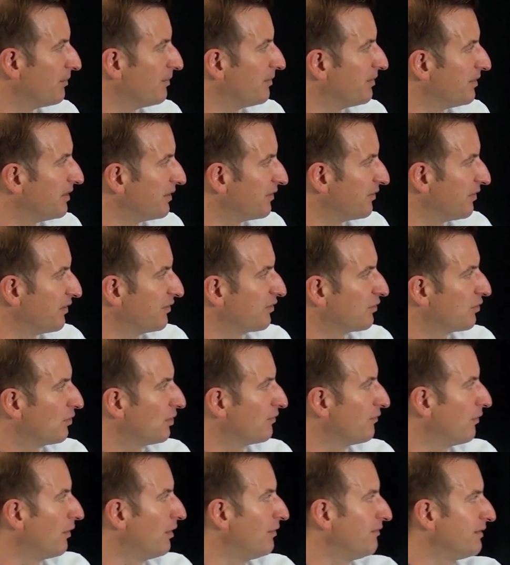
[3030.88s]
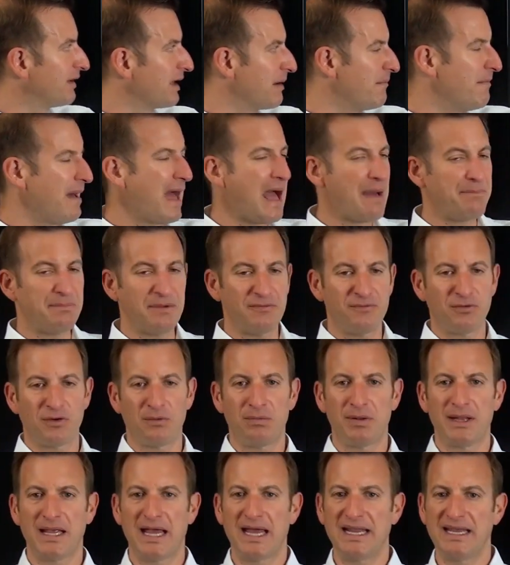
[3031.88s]
this convolving a map before
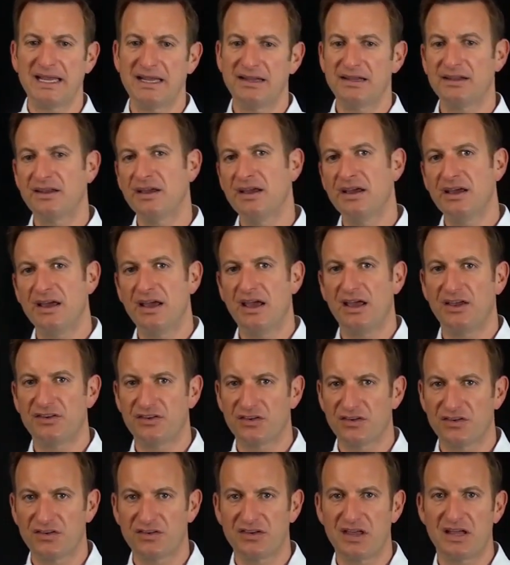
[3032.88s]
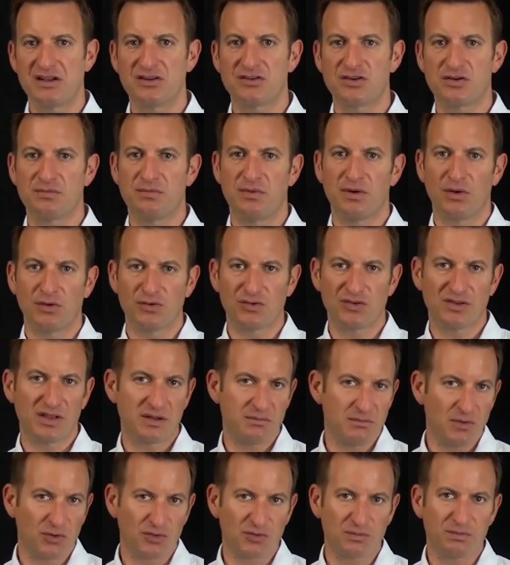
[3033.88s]
planning it is a standard approach that
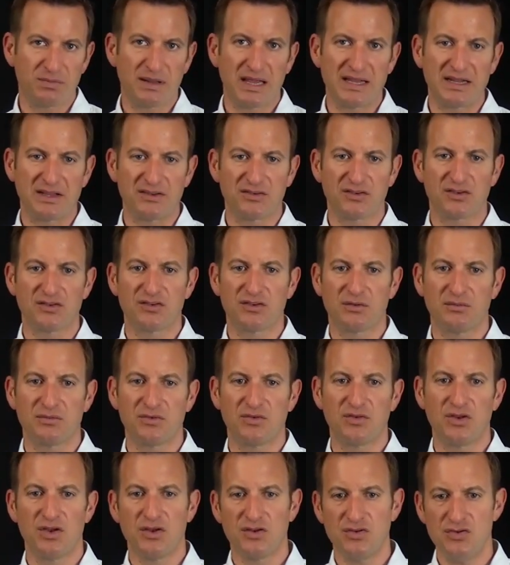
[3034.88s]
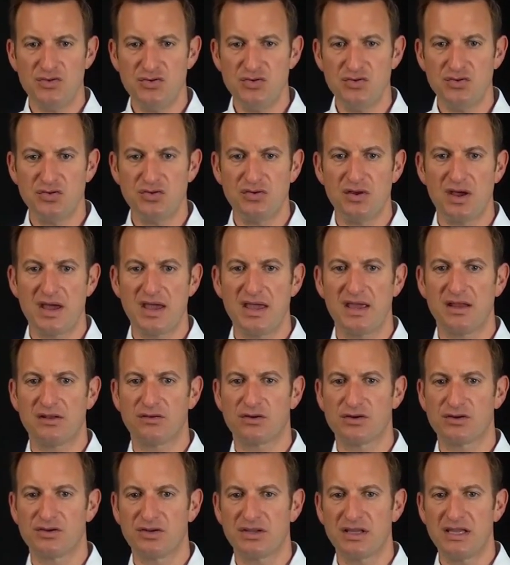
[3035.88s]
most planning systems do today in
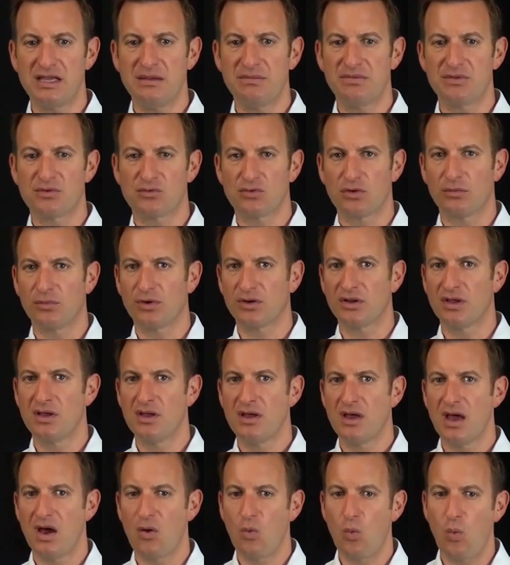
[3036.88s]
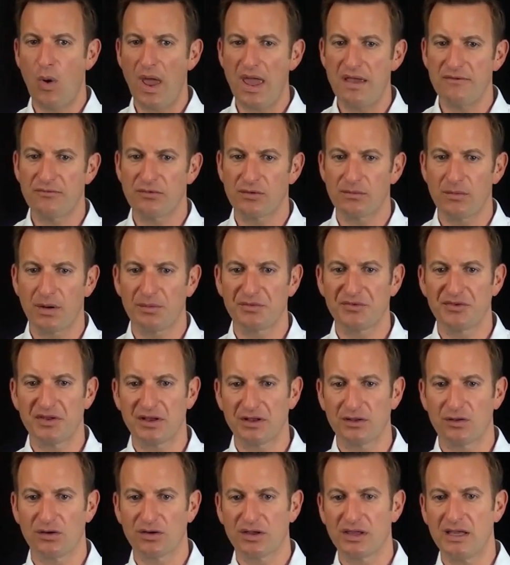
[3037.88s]
order to keep the robot away from
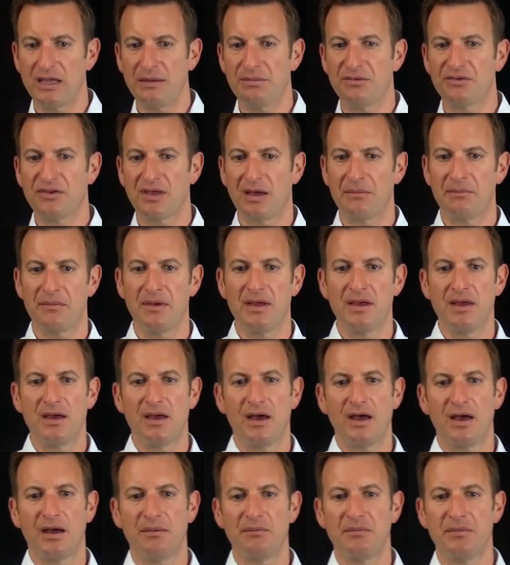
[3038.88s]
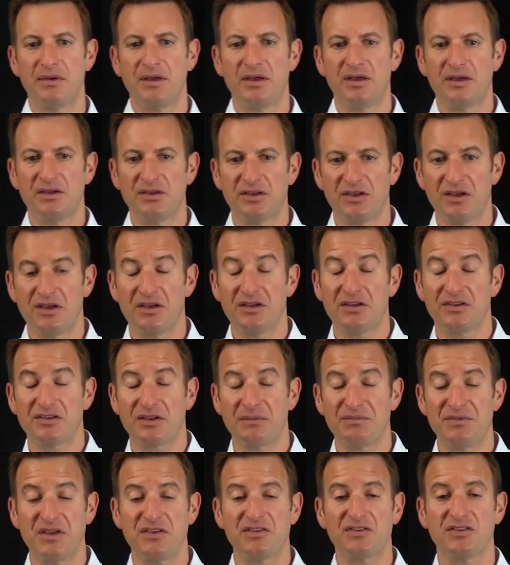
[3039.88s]
obstacle or keep some
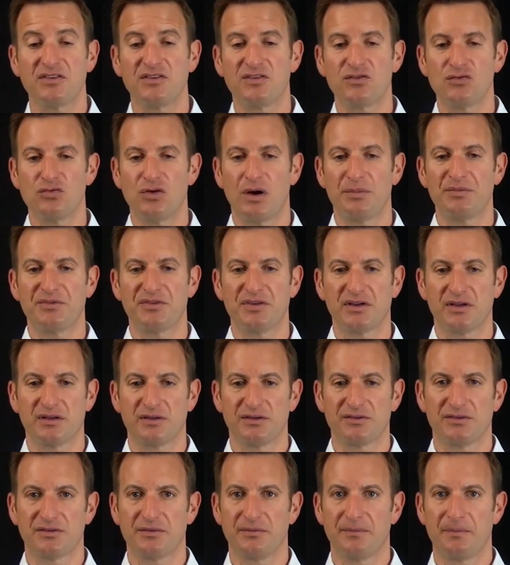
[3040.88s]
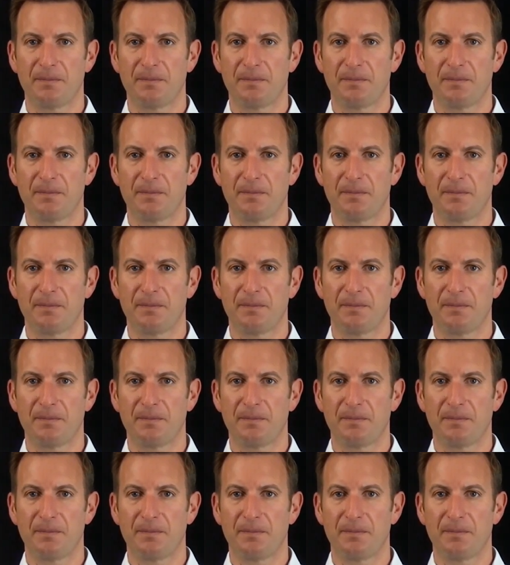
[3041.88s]
distance to obstacles.